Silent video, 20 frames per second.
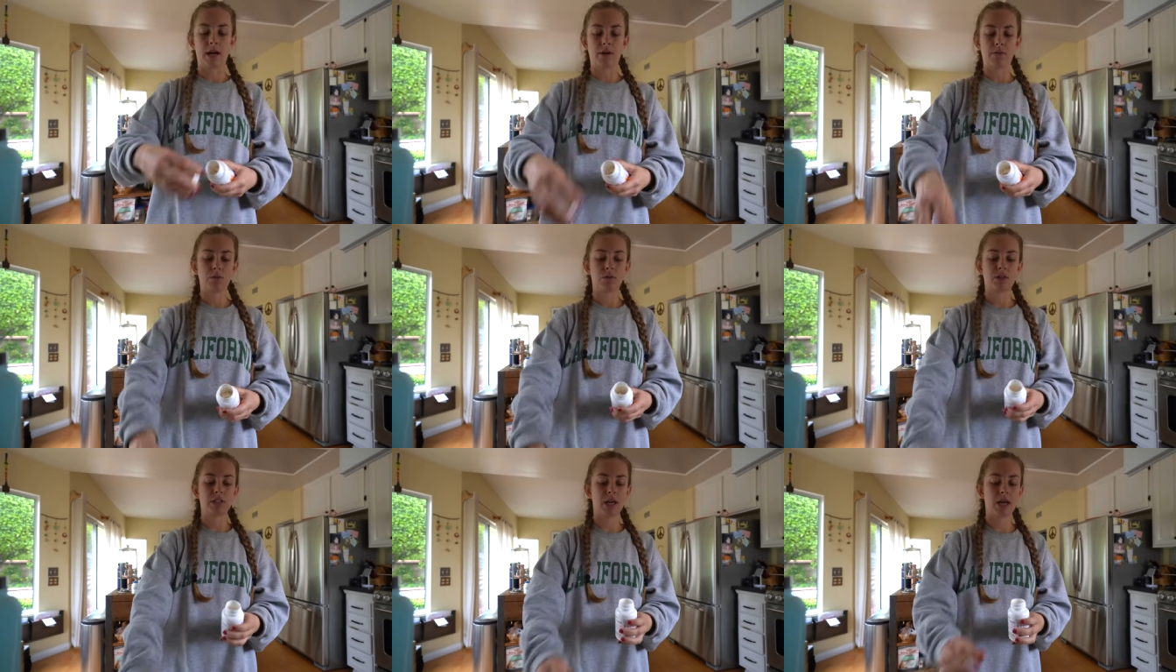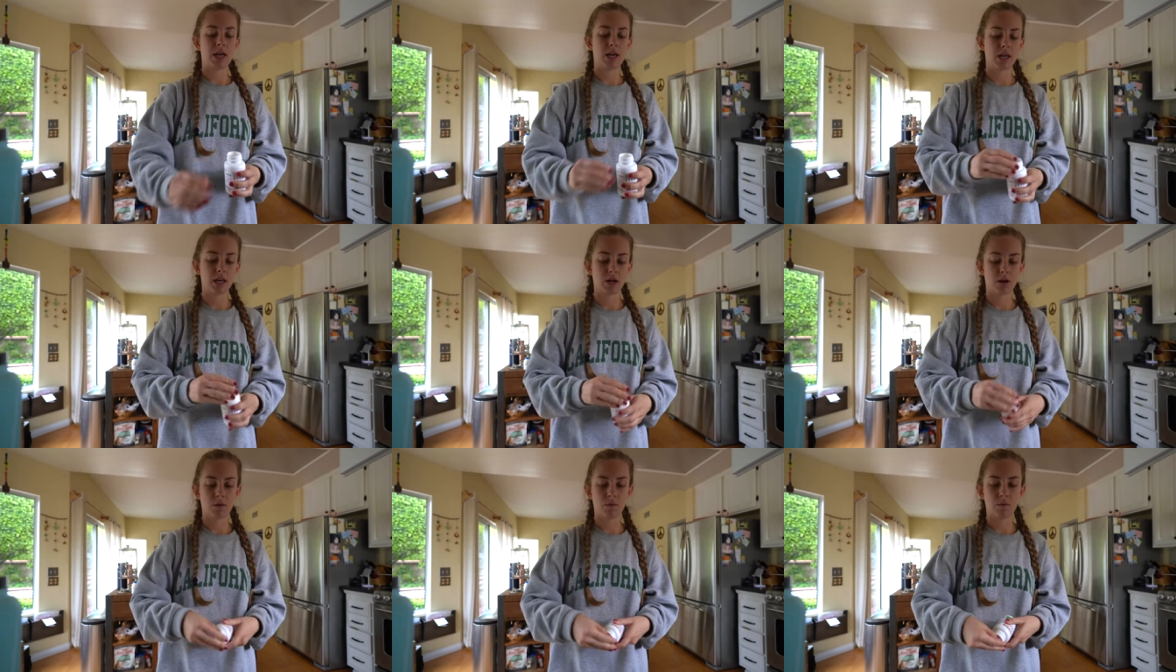I will
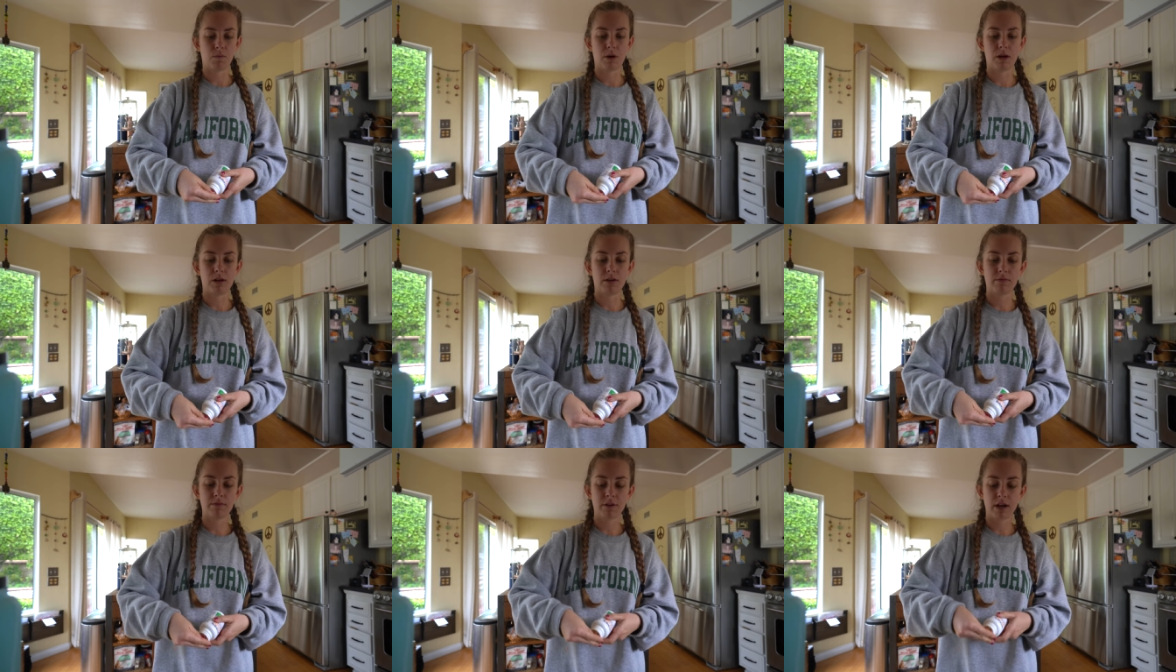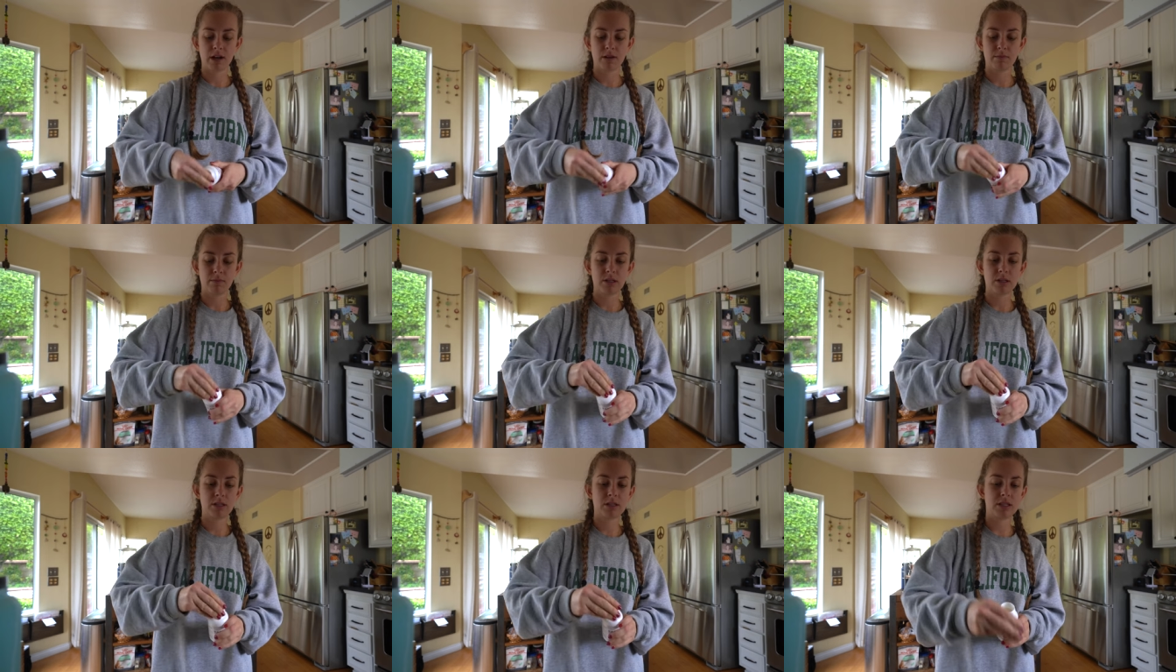take one
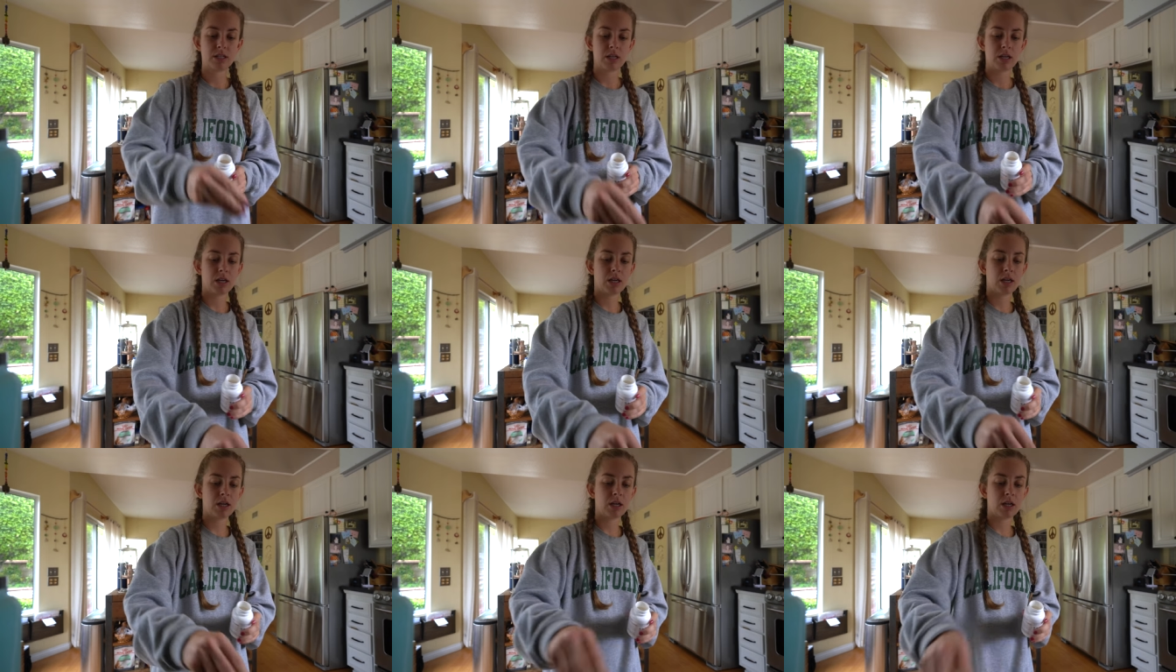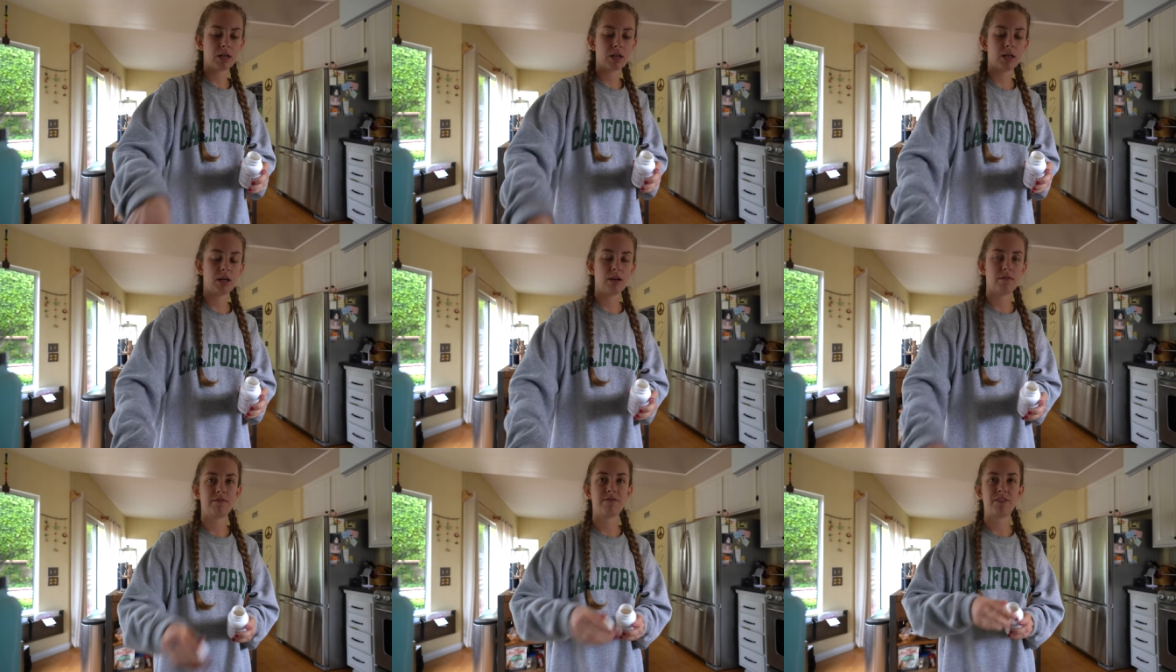vitamin D
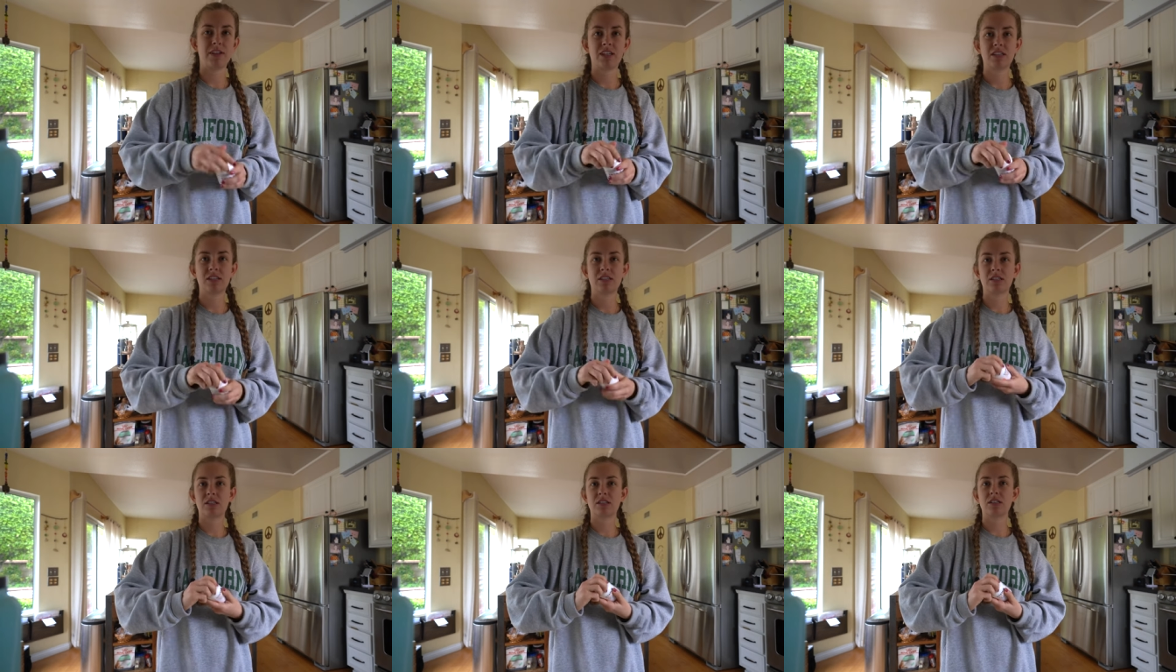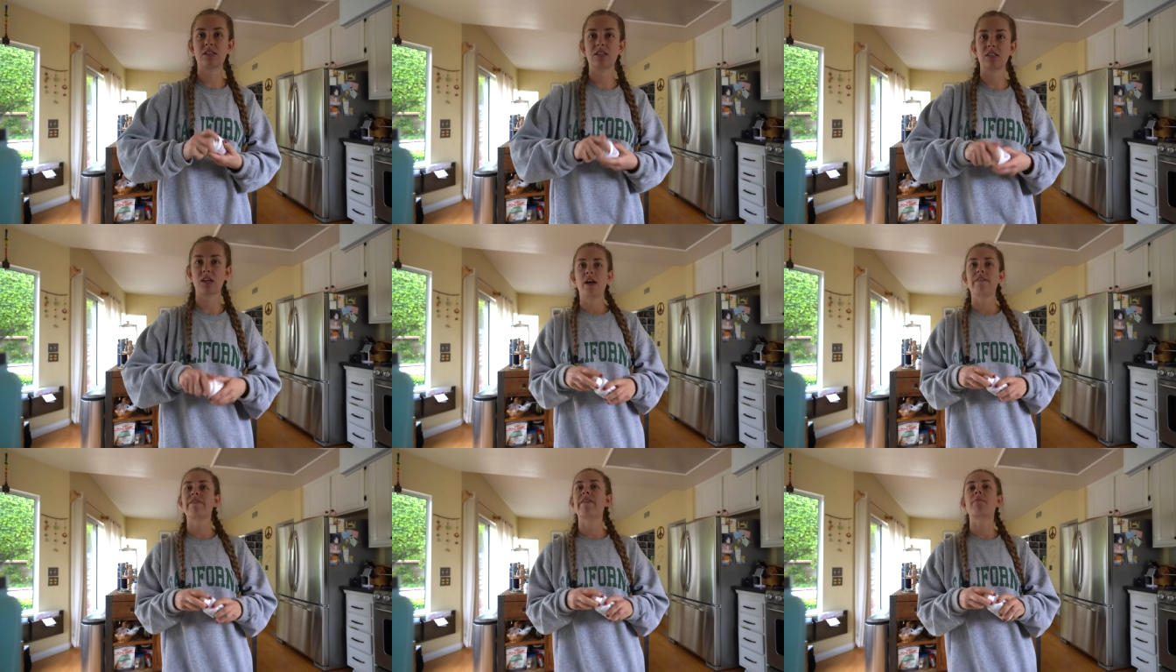if
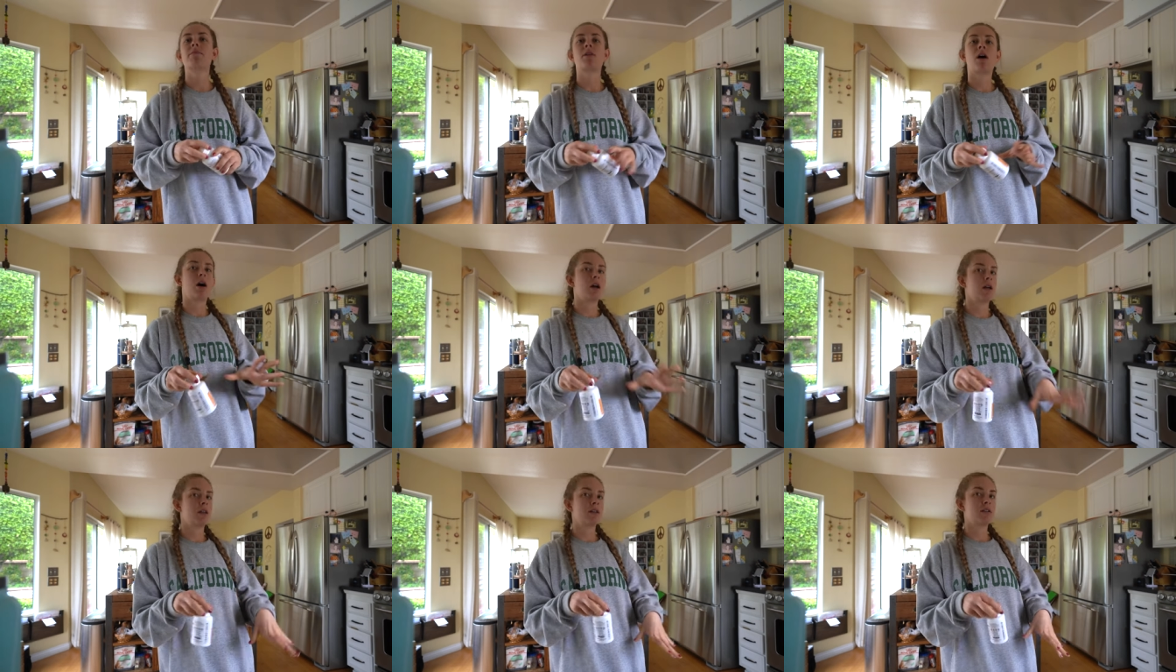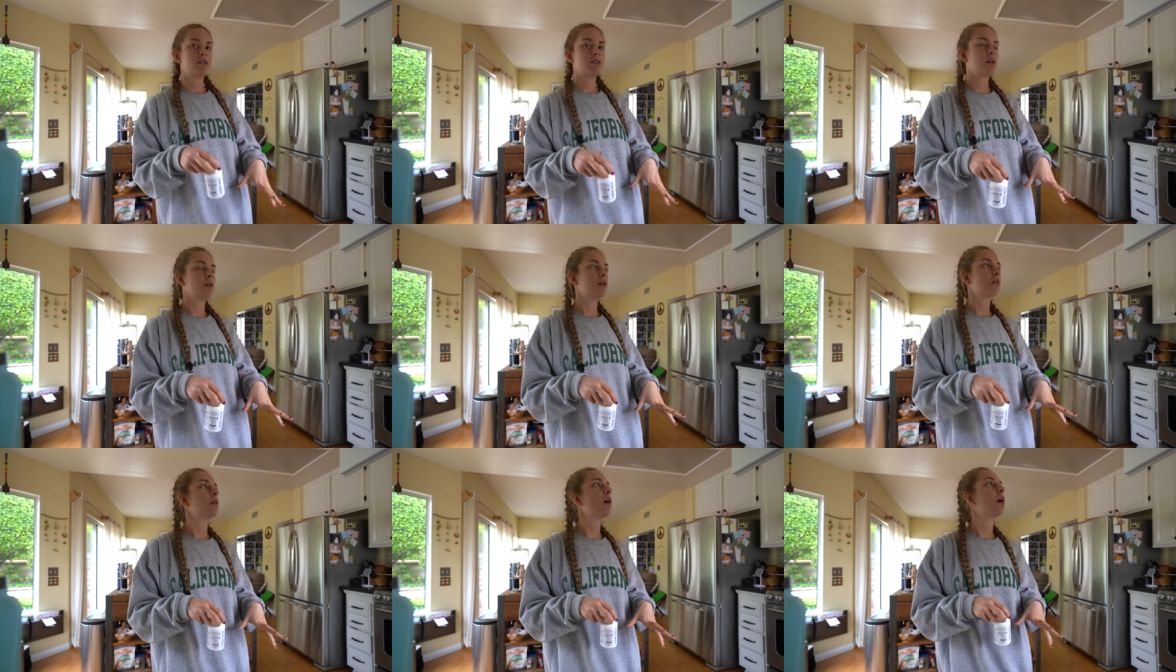it's if I'm not in the
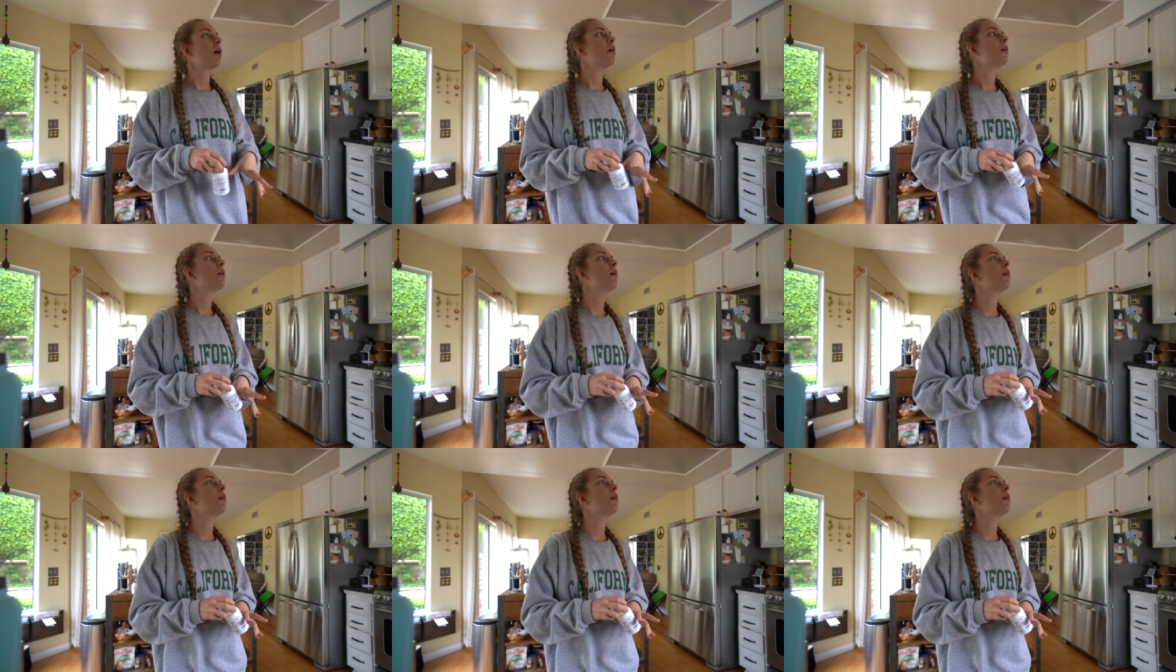sun a lot